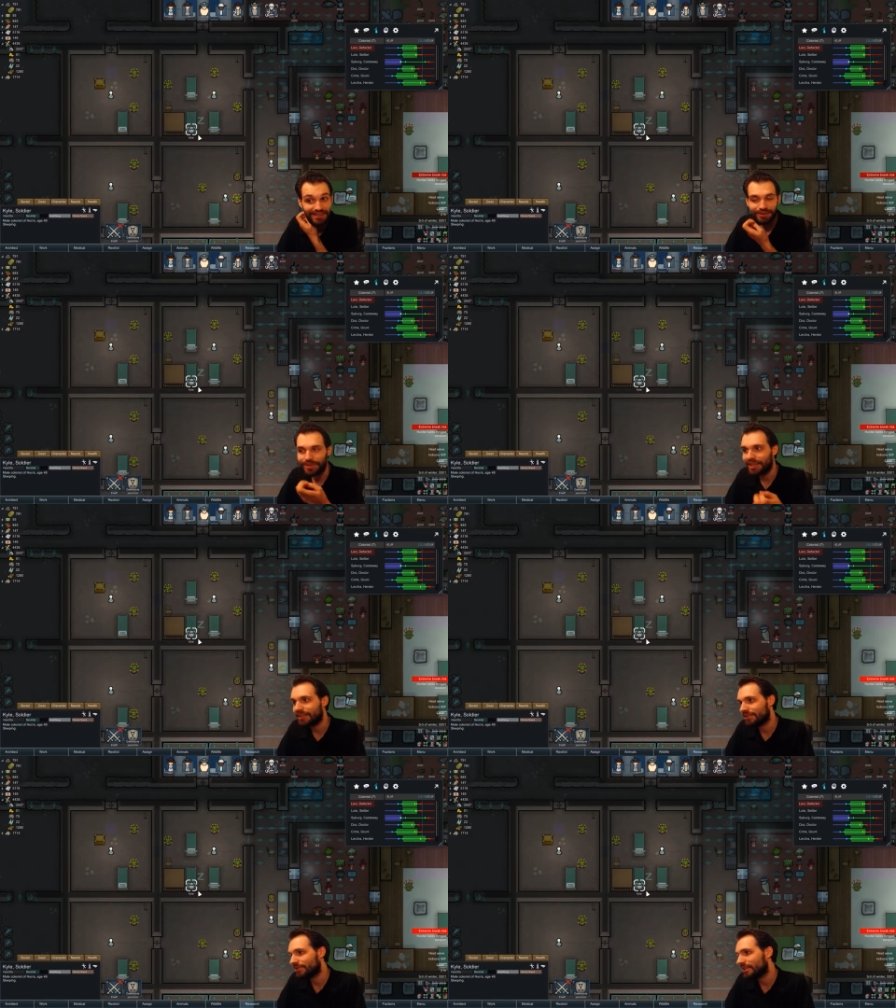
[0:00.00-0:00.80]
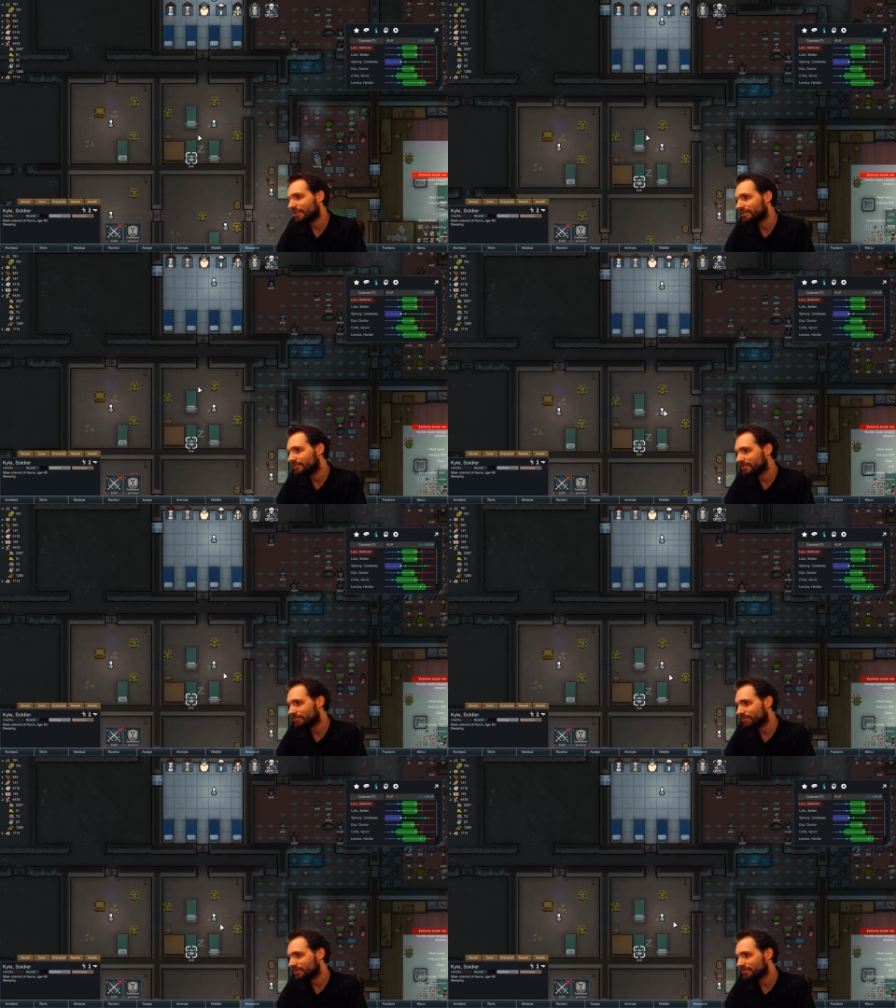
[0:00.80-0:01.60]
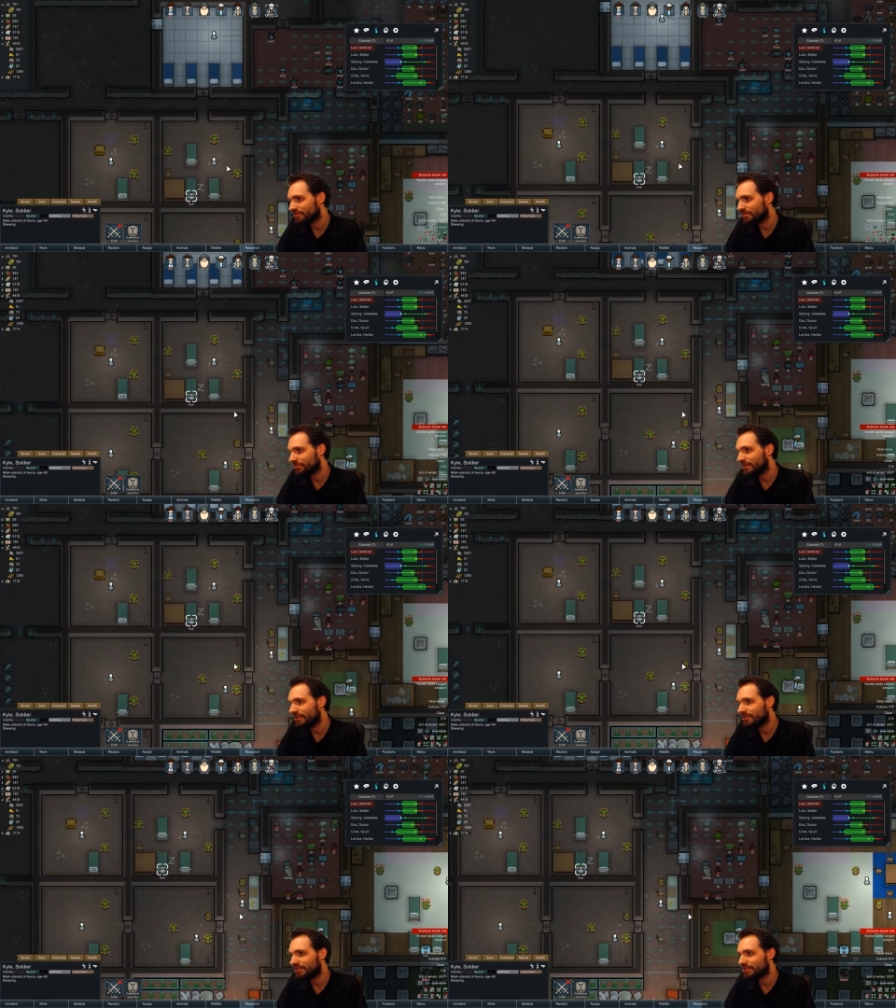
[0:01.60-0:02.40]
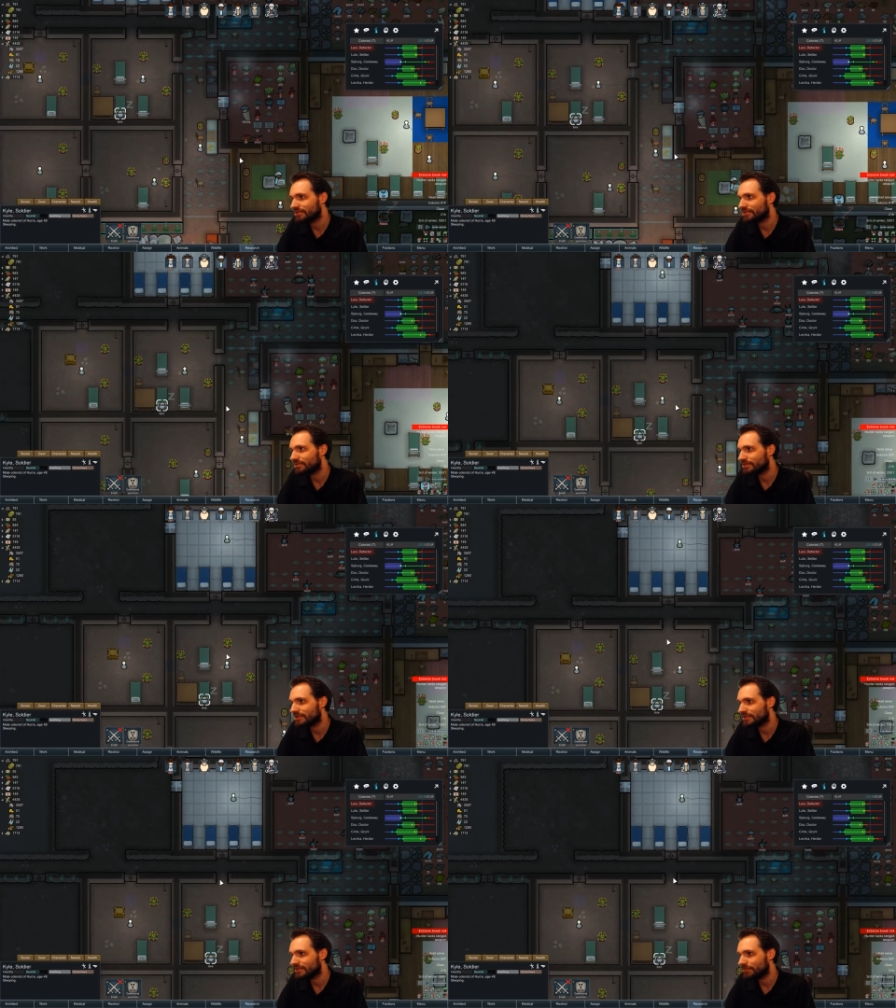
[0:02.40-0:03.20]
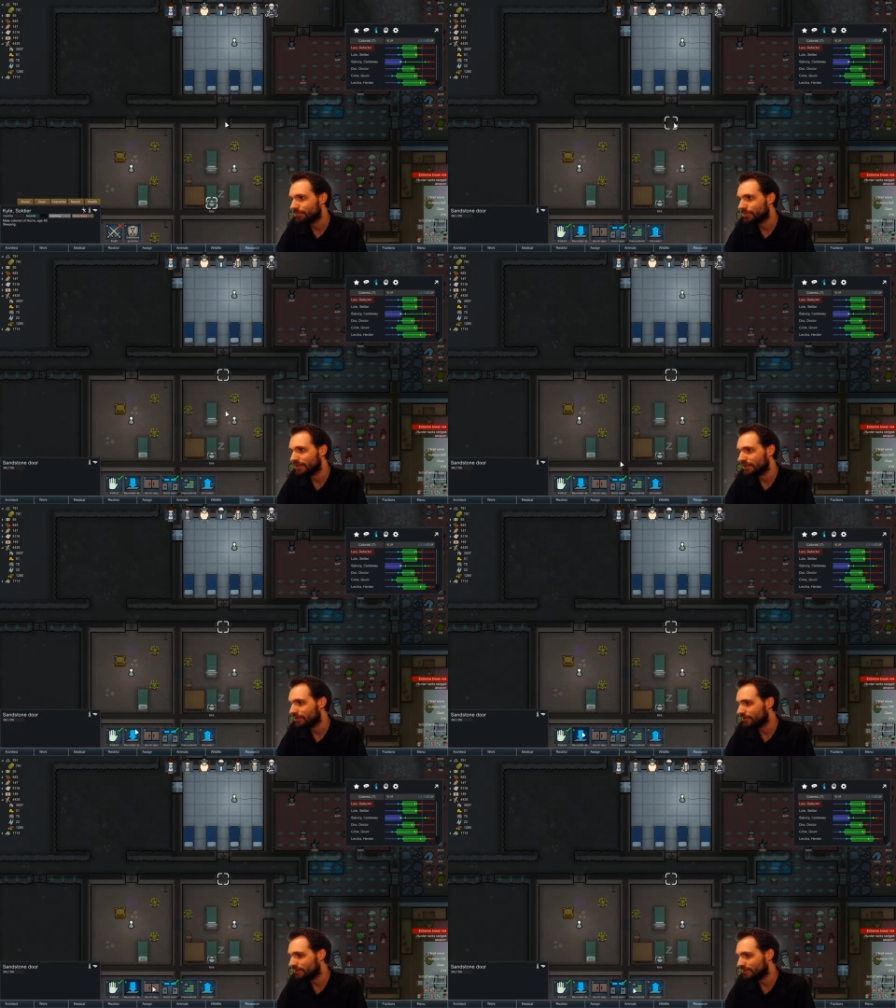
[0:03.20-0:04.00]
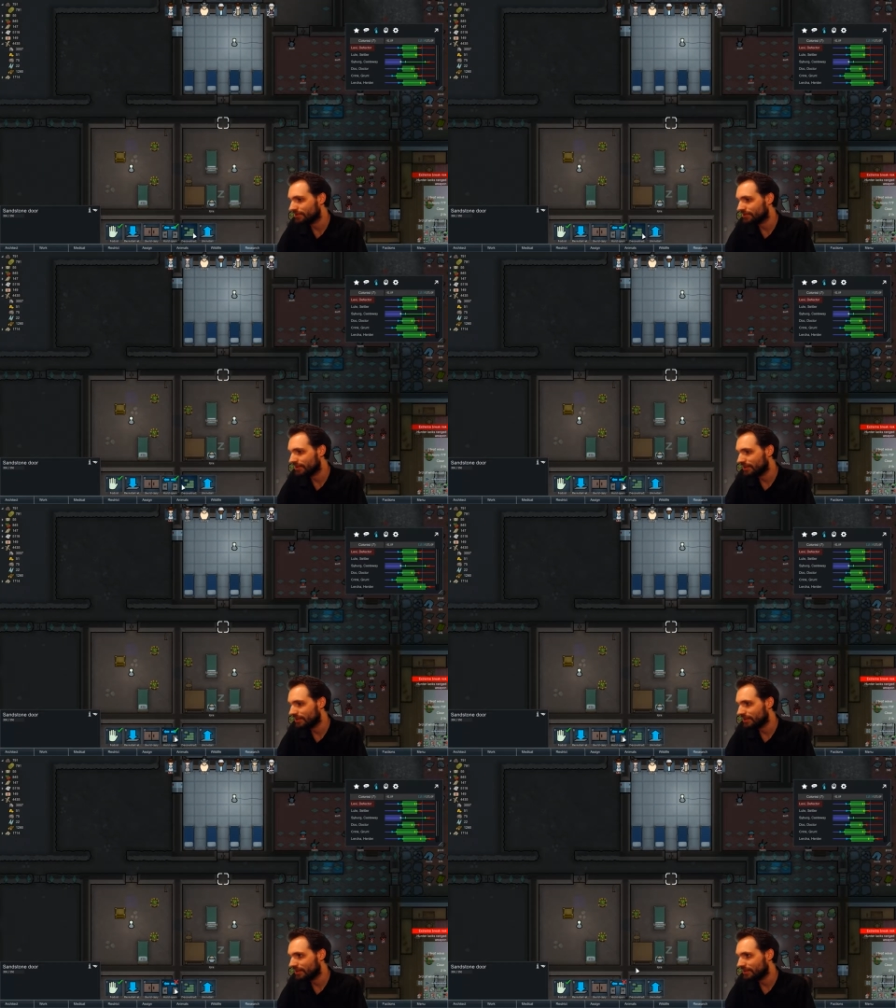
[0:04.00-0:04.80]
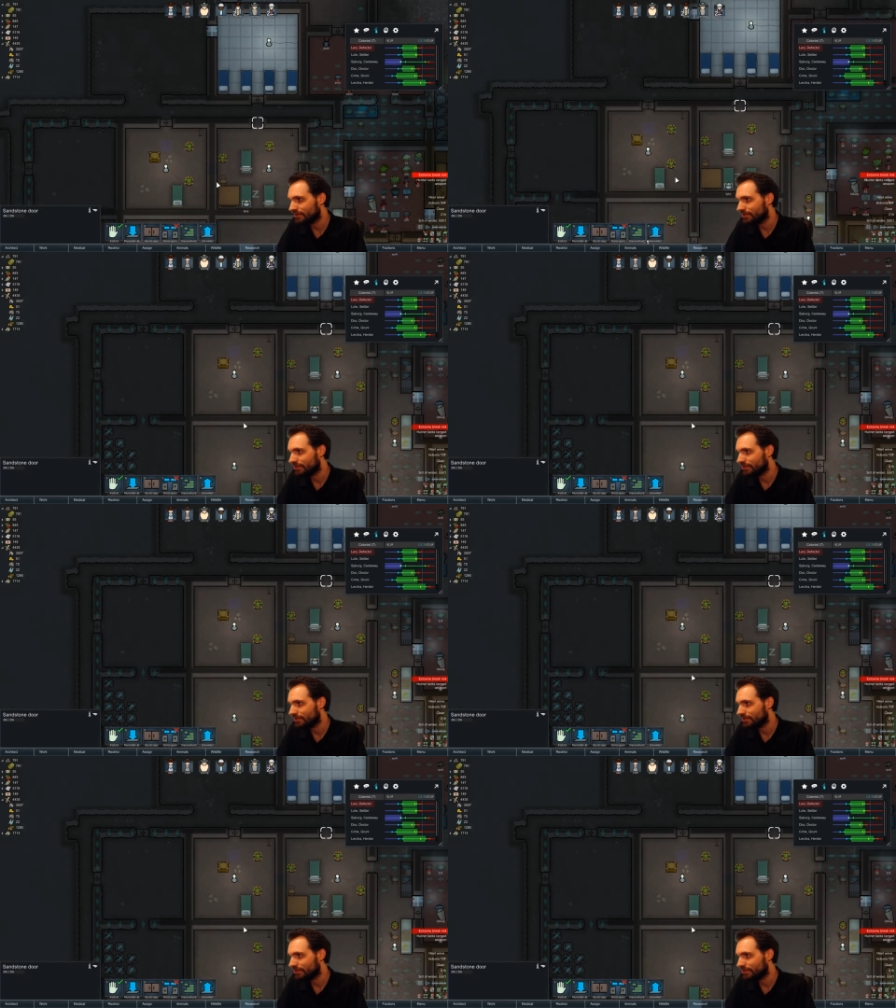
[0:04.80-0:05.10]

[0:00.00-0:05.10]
we gotta we gotta do some Witcher 3 and Dark Souls at some point. Oh, and let's go ahead and